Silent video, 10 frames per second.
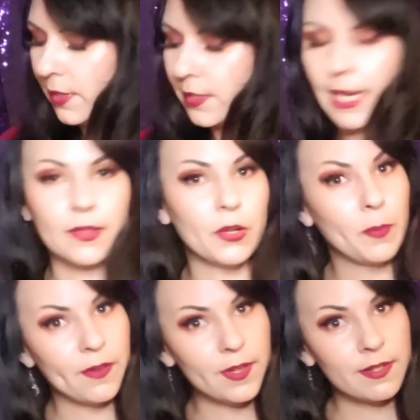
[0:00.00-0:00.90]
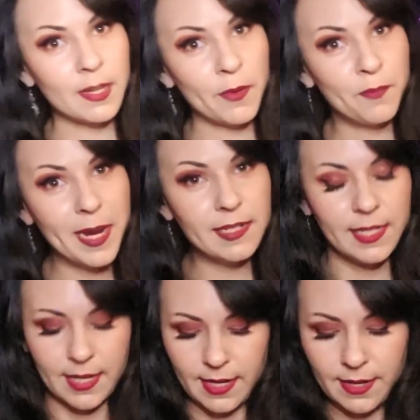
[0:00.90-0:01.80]
Take a little bit of a sip of my
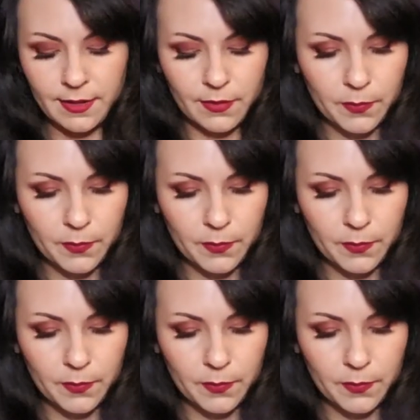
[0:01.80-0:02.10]
tea.